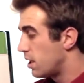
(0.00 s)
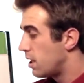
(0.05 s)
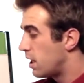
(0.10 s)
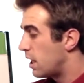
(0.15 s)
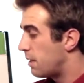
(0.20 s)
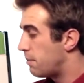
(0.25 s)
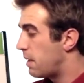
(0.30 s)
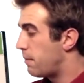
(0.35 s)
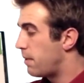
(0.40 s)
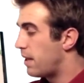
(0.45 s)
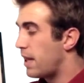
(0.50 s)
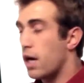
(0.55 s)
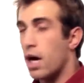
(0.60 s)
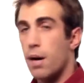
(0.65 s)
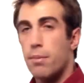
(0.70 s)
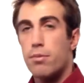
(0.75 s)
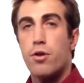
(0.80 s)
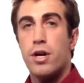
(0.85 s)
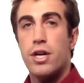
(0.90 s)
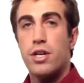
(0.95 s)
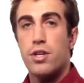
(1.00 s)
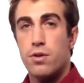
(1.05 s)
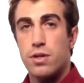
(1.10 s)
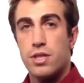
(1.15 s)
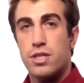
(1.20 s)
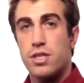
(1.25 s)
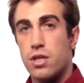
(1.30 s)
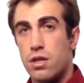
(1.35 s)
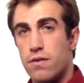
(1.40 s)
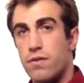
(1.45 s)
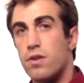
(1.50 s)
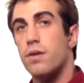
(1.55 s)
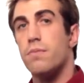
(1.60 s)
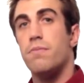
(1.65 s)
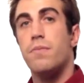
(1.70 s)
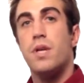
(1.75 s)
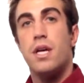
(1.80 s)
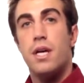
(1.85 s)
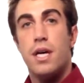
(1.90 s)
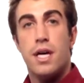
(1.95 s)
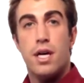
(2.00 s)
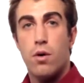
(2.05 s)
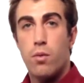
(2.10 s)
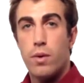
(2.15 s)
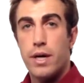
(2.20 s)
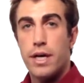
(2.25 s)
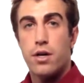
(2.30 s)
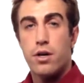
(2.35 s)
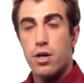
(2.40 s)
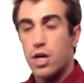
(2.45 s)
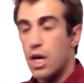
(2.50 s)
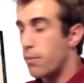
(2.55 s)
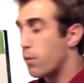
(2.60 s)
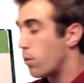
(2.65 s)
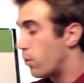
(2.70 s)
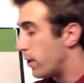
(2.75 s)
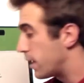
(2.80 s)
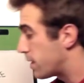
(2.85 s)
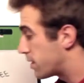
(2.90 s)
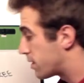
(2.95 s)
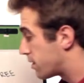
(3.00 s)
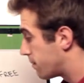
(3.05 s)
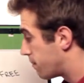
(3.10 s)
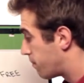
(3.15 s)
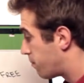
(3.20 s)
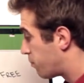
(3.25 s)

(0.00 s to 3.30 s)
and maybe they upgrade to a silver in a week or a couple weeks.